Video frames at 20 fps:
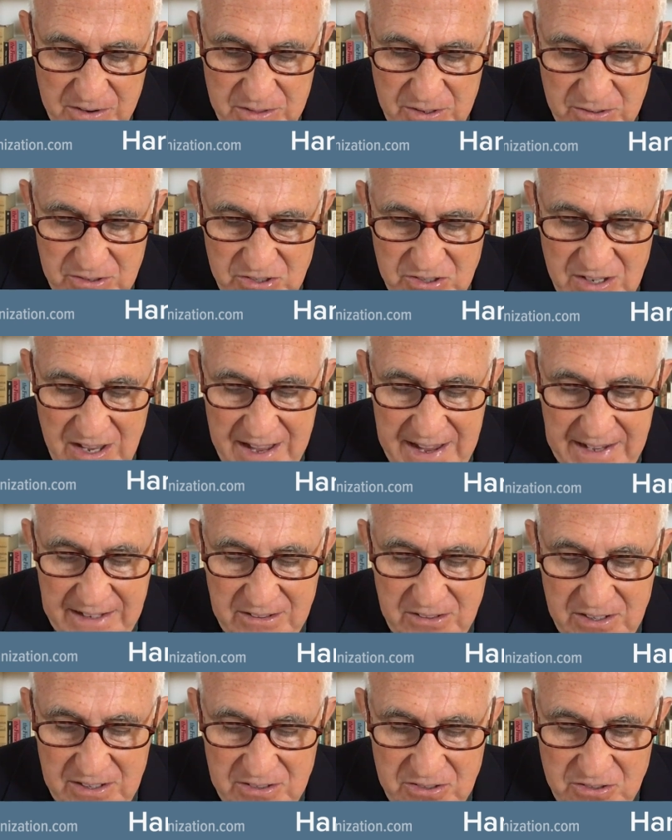there
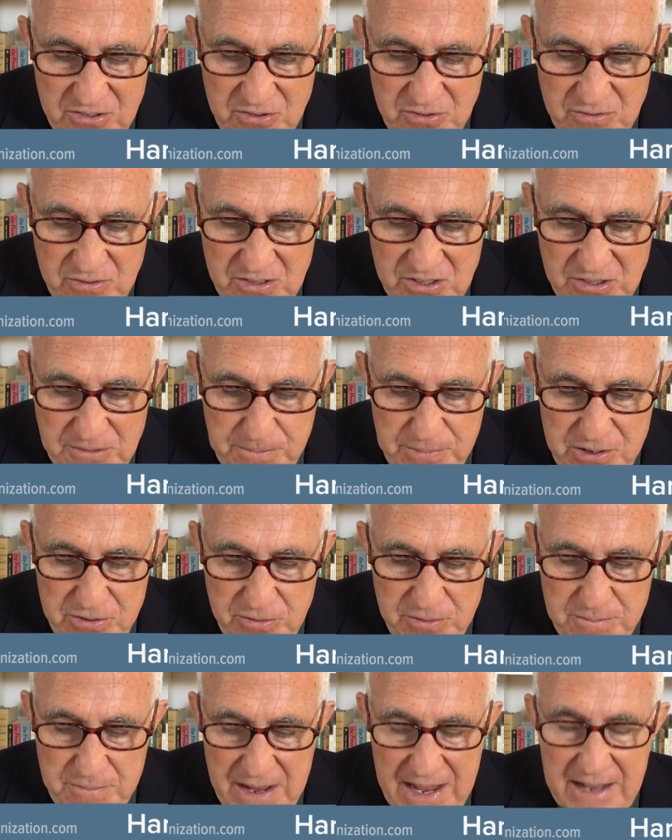scientists who
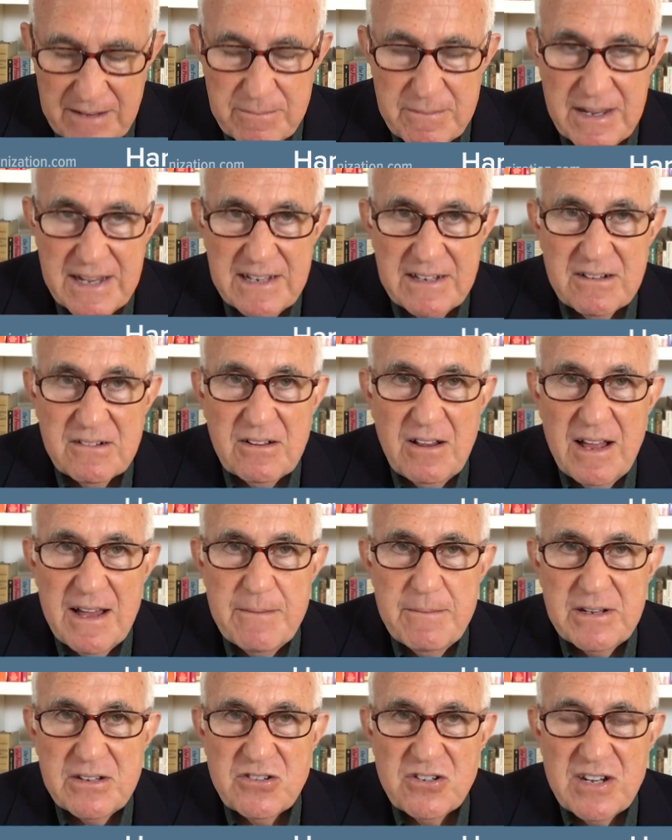dispute man-made
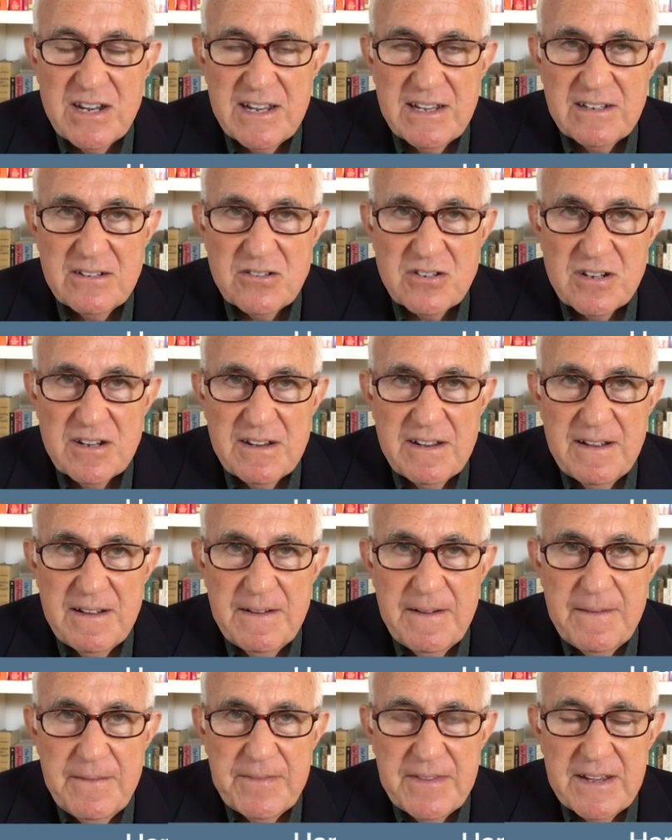climate change?
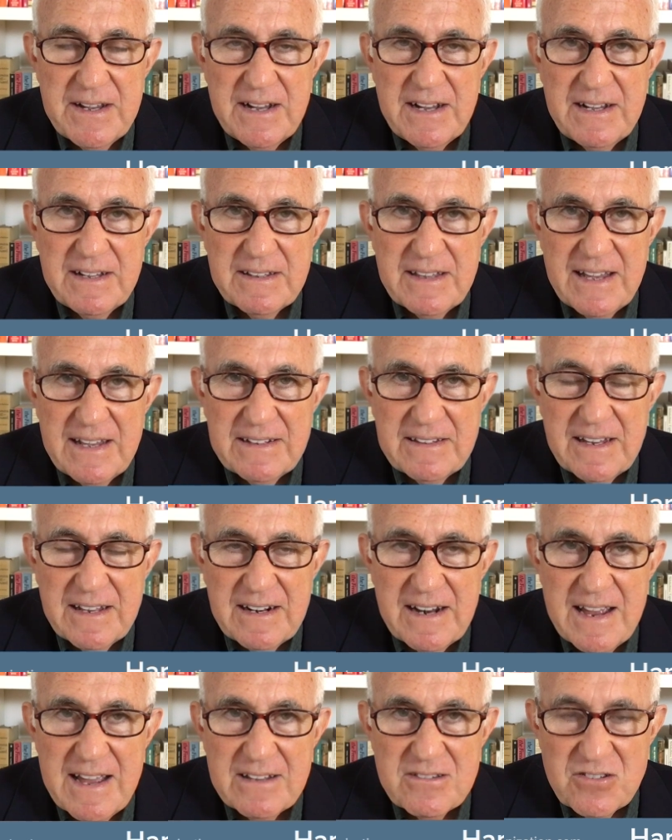And
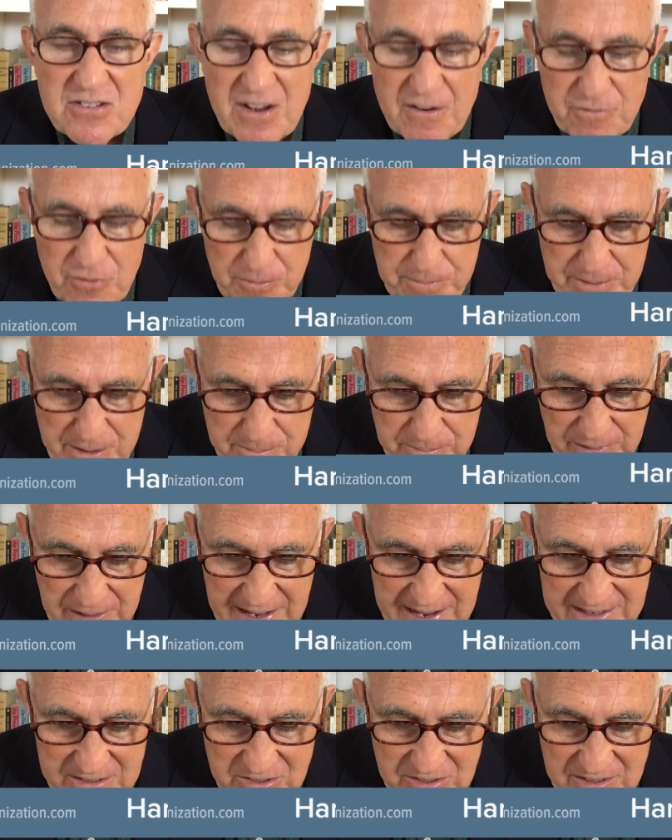I had several people
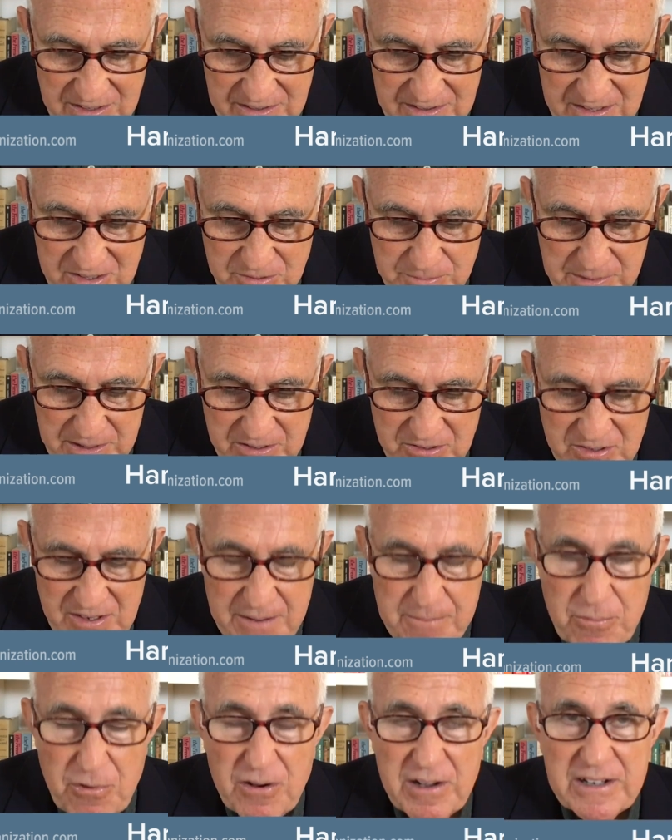asking this because I
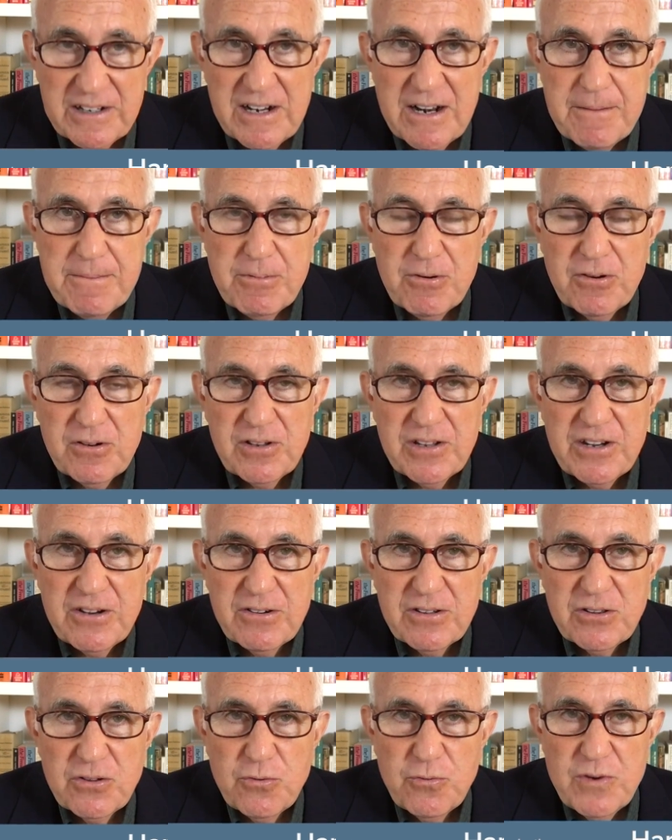brought it up earlier
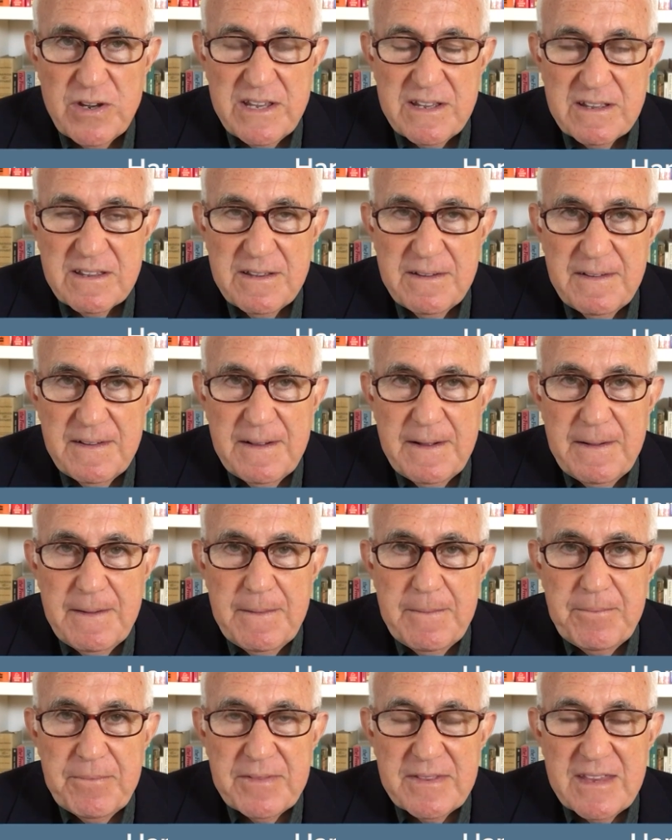in the week.
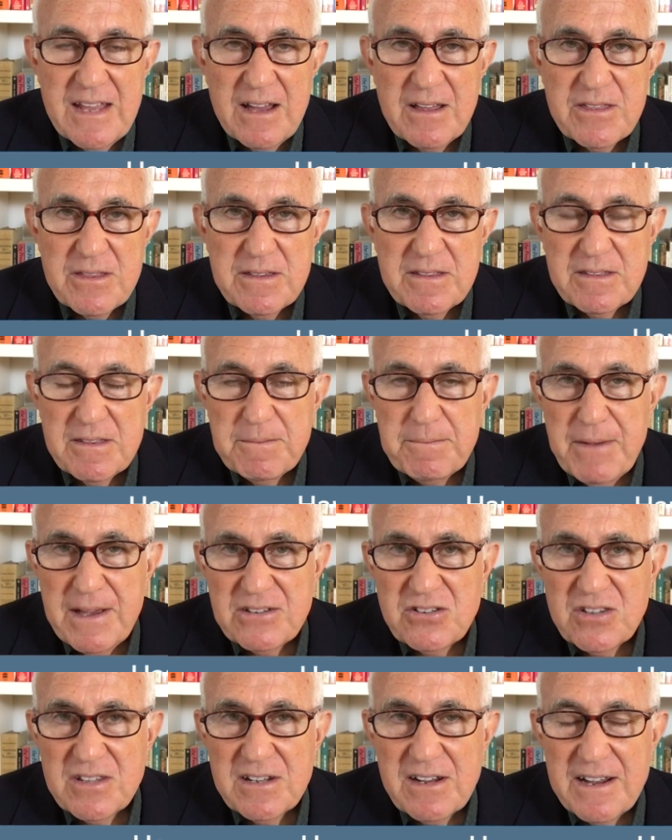Now, the
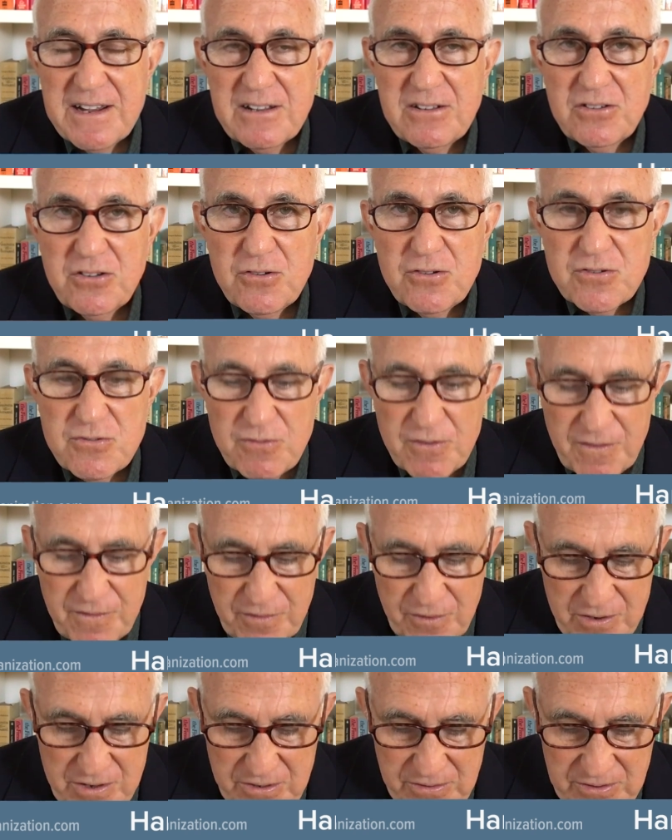best thing I can do is
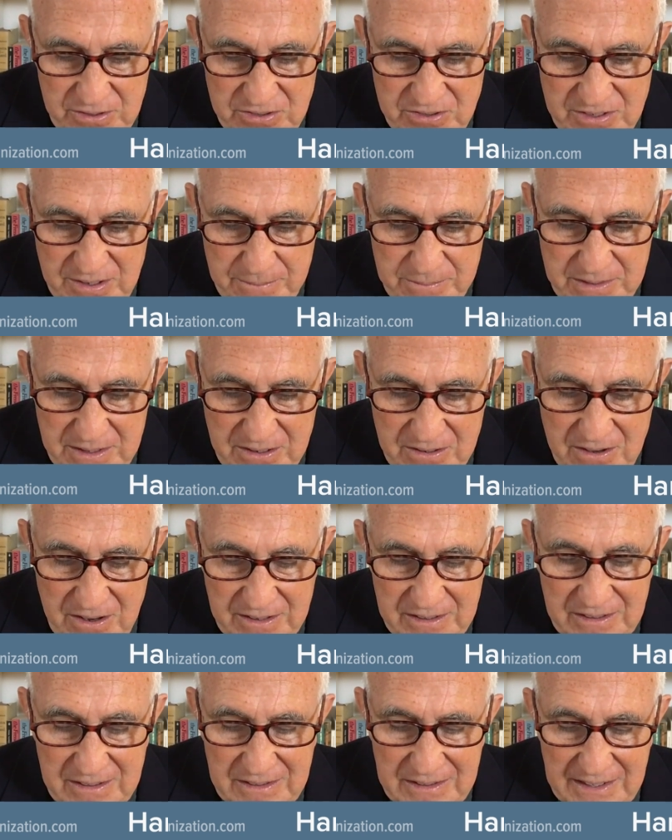refer you to something
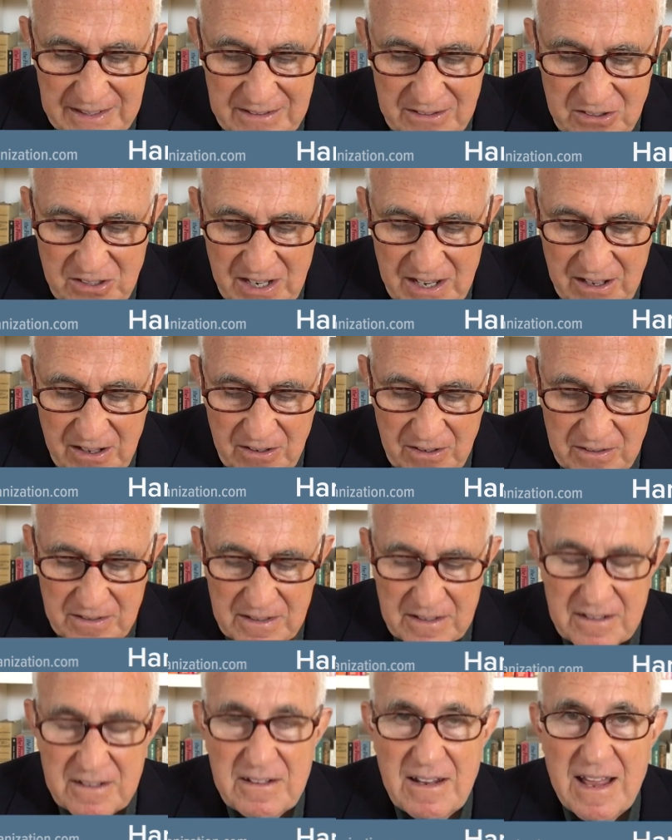called CLINTEL,
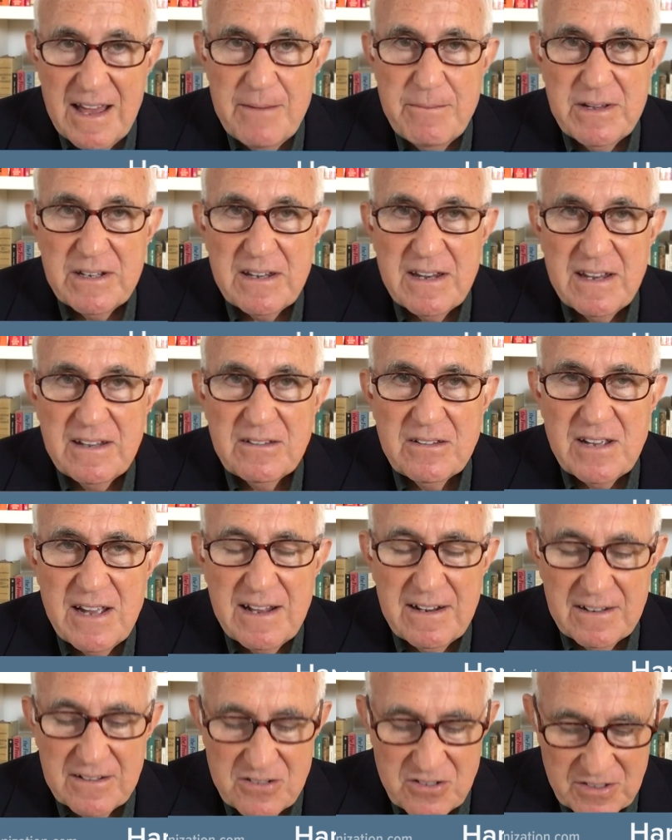Climate
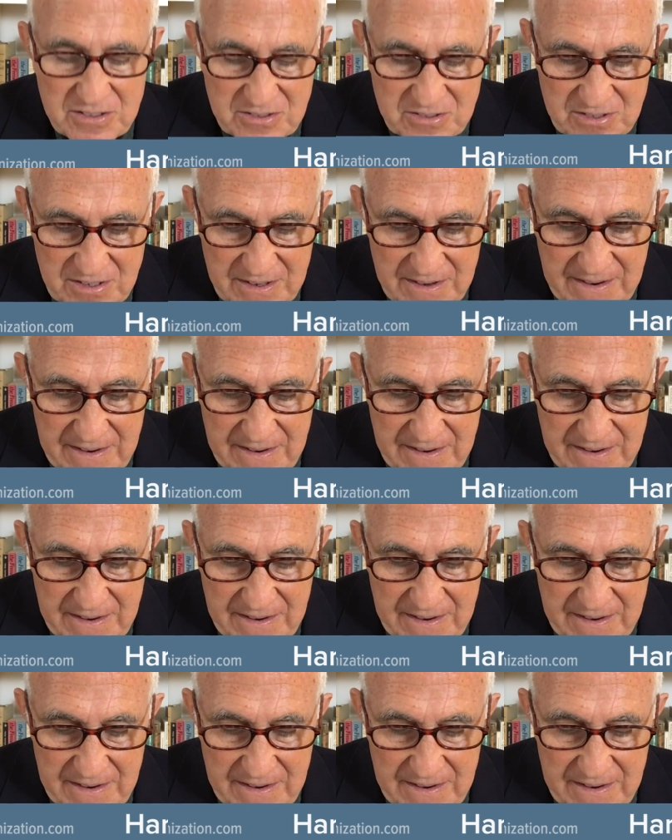Intelligence.